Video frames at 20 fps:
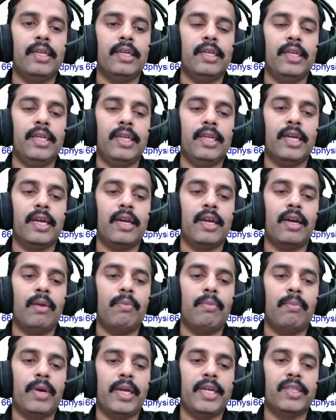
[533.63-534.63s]
integral
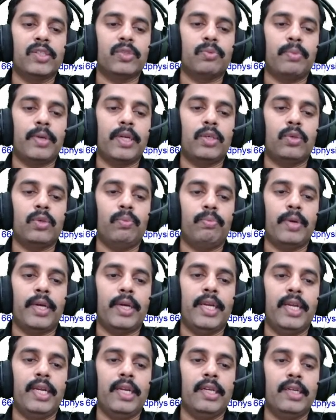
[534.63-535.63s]
minus pi to
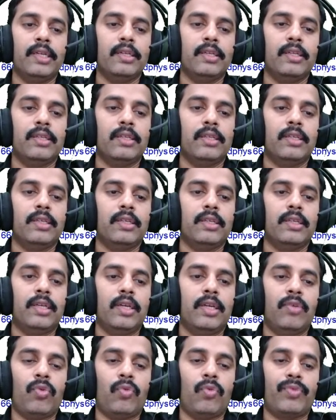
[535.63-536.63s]
pi
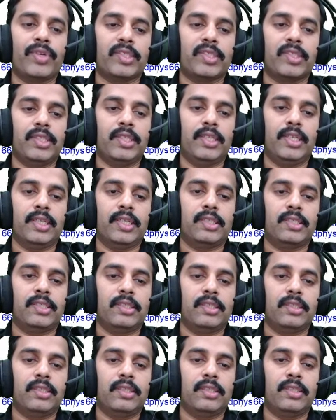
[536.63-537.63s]
f of x
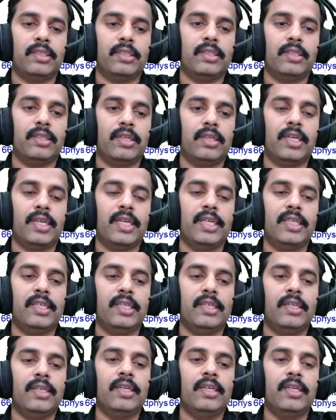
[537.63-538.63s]
dx, right?
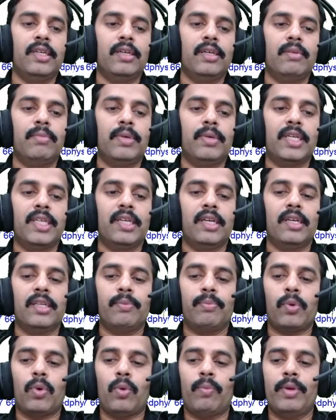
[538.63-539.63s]
But here the
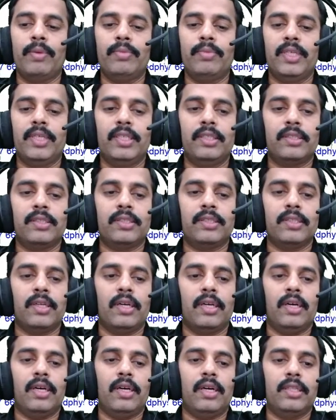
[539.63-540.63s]
problem is
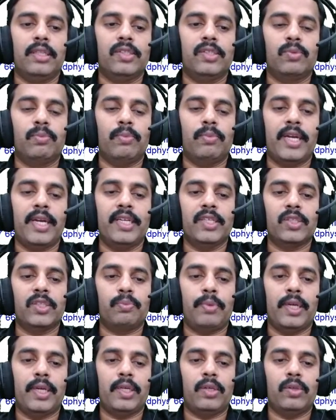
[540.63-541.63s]
this minus
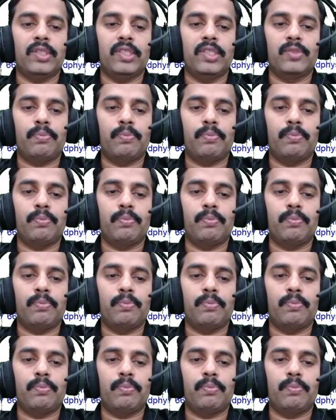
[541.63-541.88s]
pi to this